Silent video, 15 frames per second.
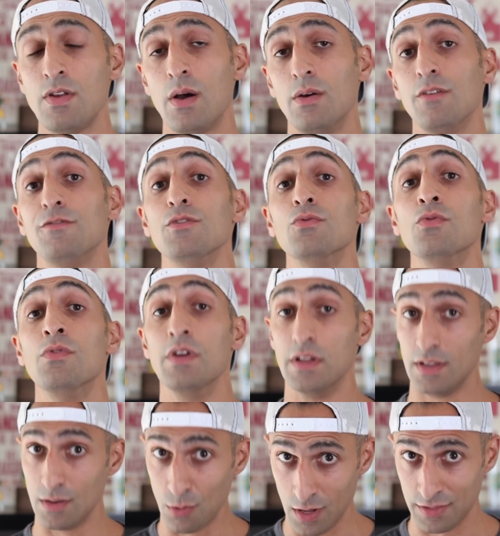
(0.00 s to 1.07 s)
Now, if you
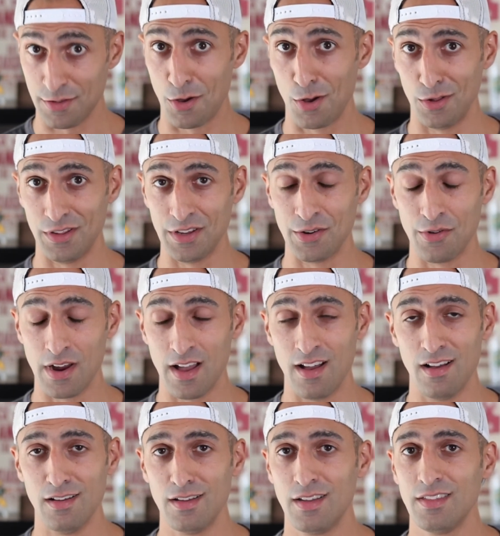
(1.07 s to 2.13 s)
really want the holy
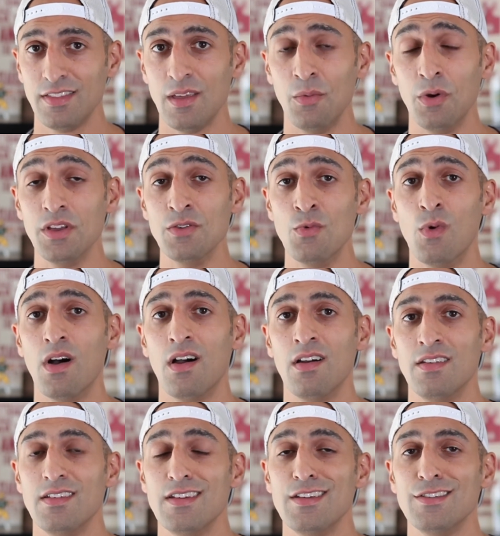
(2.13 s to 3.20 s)
grail, then what you
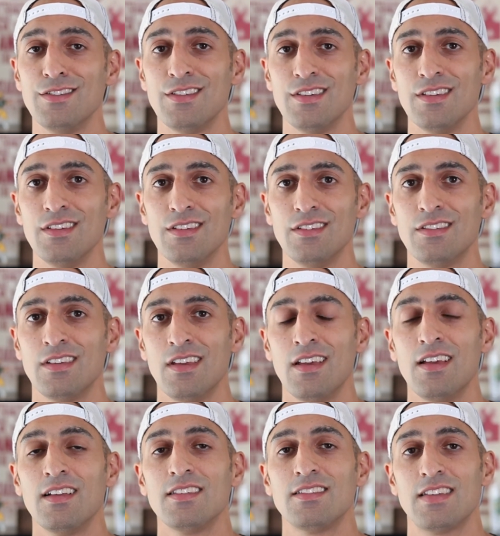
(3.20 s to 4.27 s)
want is his
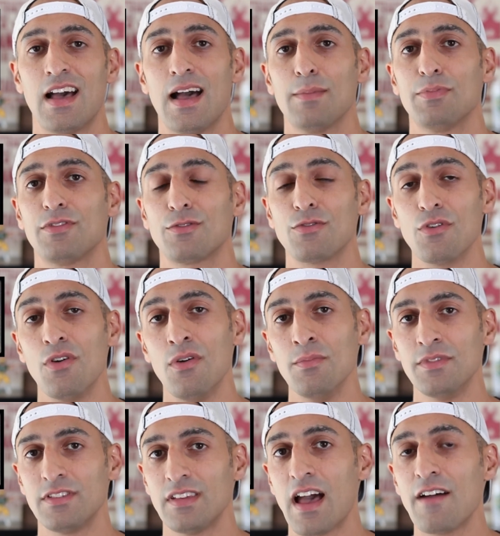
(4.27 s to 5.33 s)
Topps
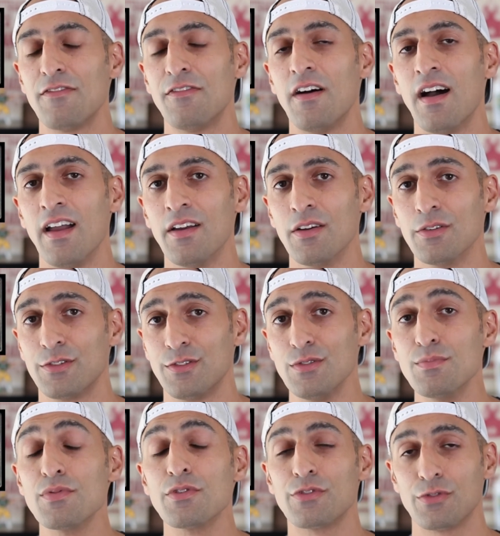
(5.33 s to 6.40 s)
Chrome Sapphire
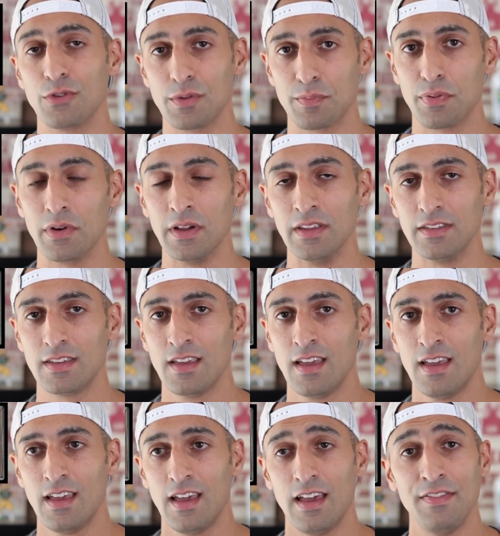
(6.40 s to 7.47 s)
super short print.
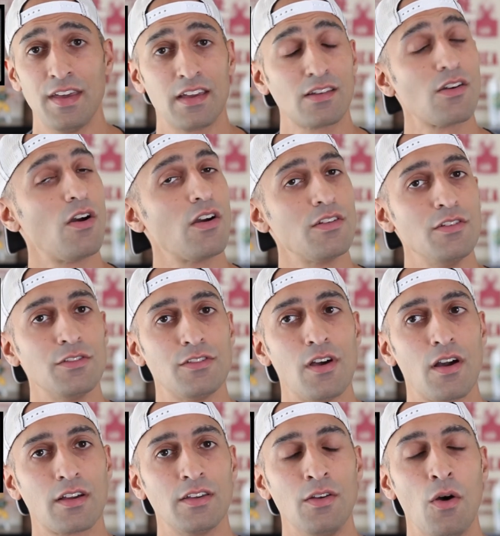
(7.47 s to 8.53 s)
And that card, you're
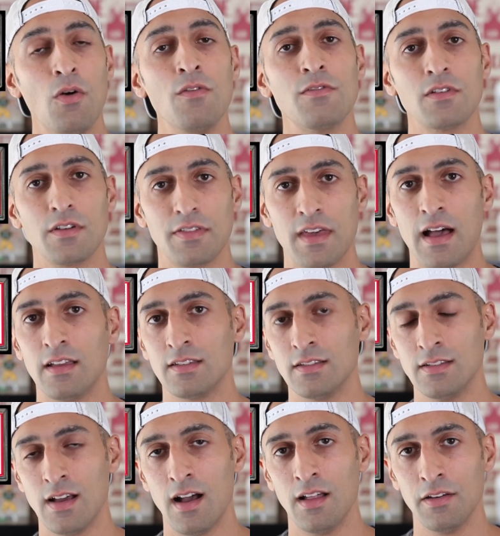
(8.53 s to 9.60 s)
talking over
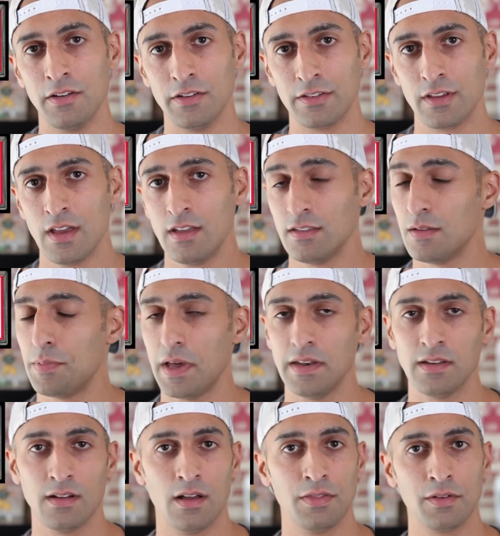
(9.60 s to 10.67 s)
$1,000,
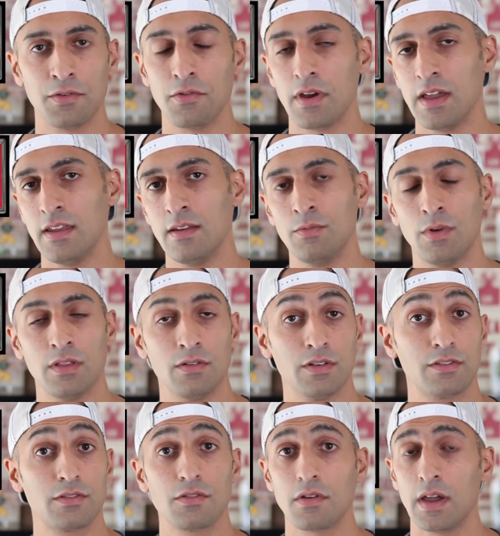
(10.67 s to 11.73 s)
depending on the grade and whether
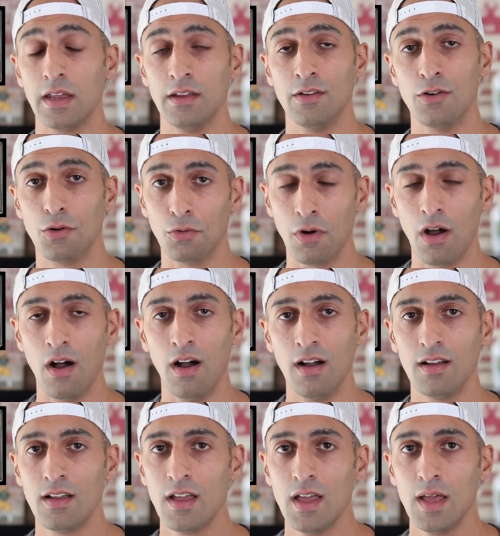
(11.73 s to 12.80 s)
it's graded or
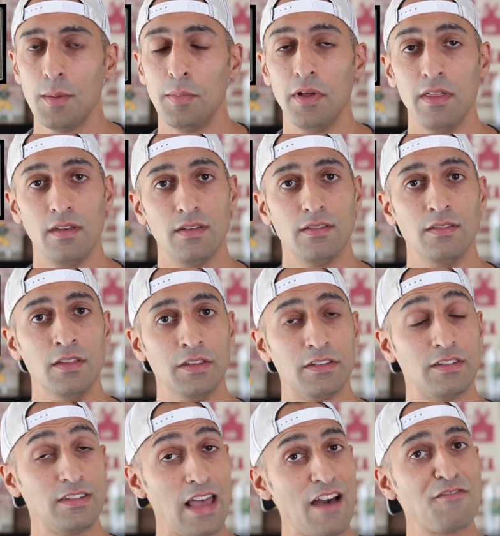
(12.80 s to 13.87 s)
raw. But the
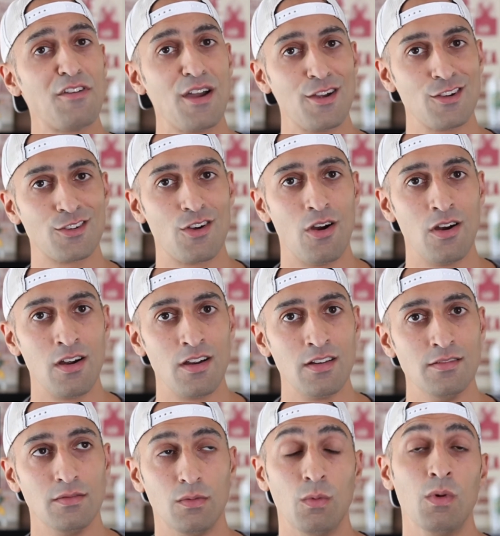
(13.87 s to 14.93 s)
Sapphire
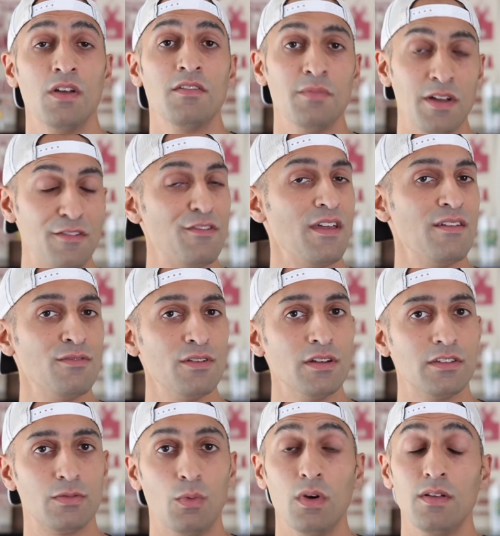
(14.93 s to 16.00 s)
card, one of my
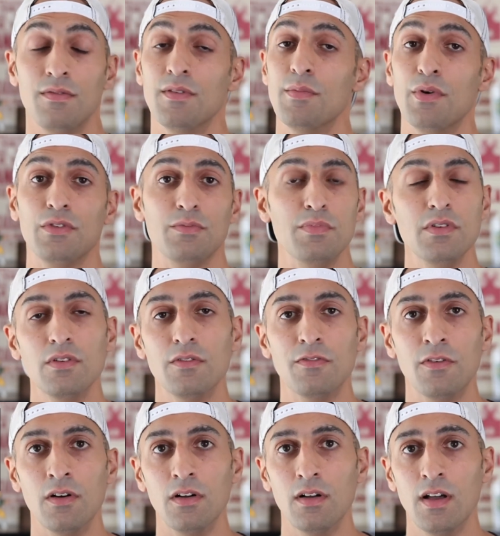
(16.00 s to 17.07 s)
favorites, one of the most
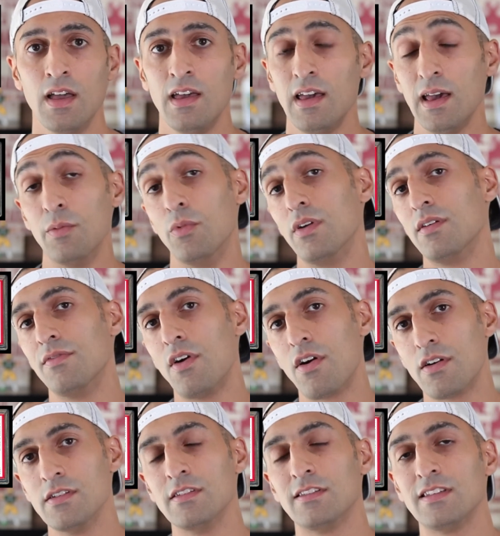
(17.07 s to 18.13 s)
beautiful, and one of the
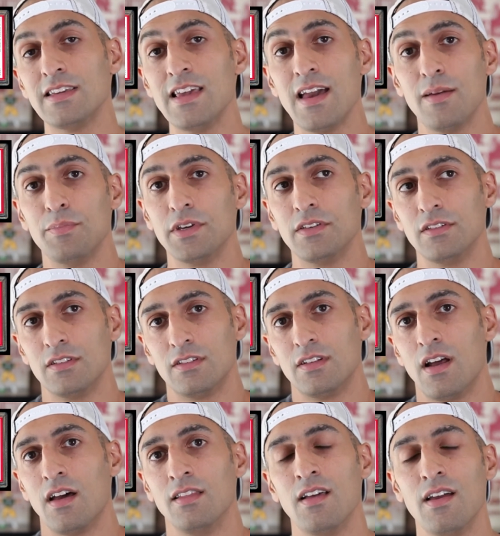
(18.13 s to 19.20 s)
hardest to get because it's
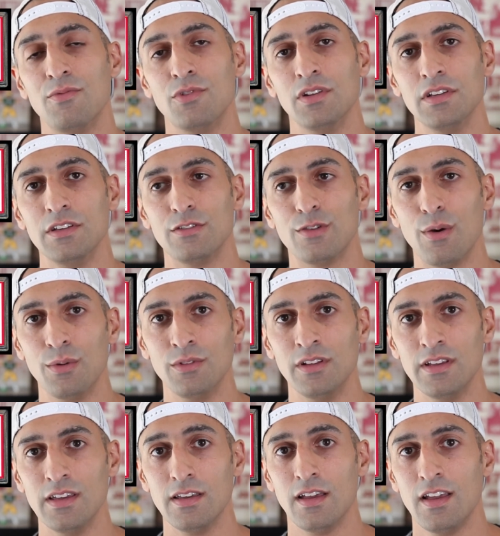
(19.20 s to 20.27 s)
an online release
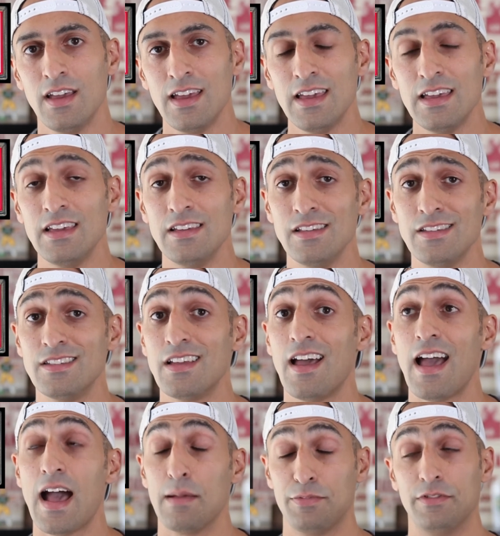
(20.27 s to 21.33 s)
only, is
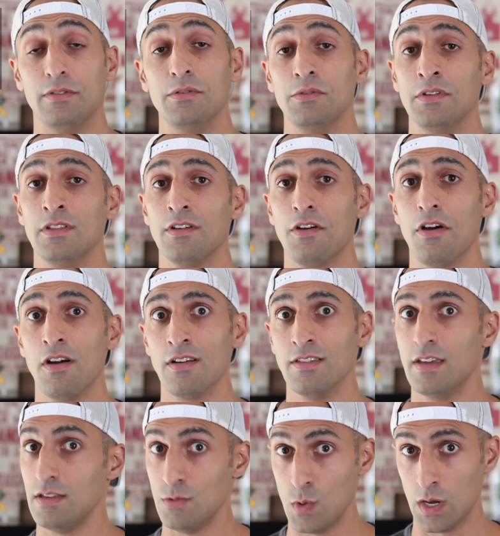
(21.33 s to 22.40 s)
absolutely the card
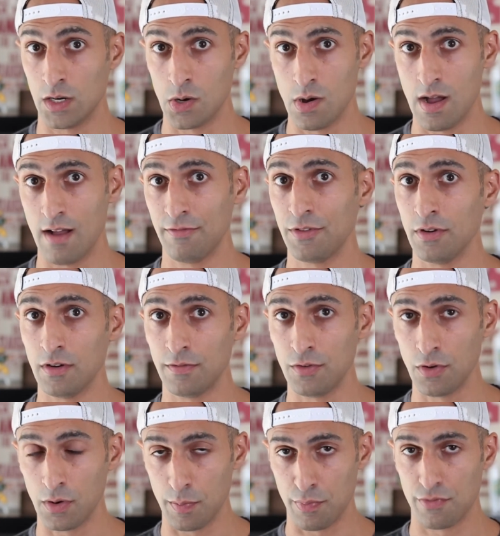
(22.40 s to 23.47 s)
that you want to go after if
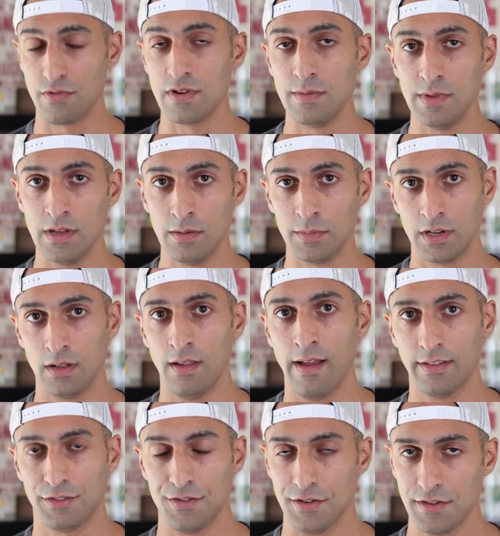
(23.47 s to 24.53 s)
you're a premium
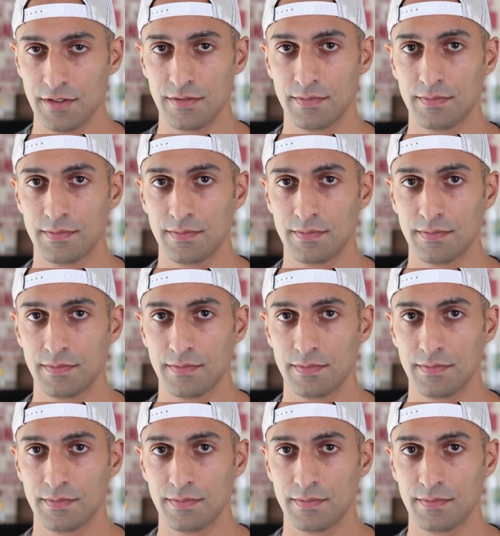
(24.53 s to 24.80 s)
collector.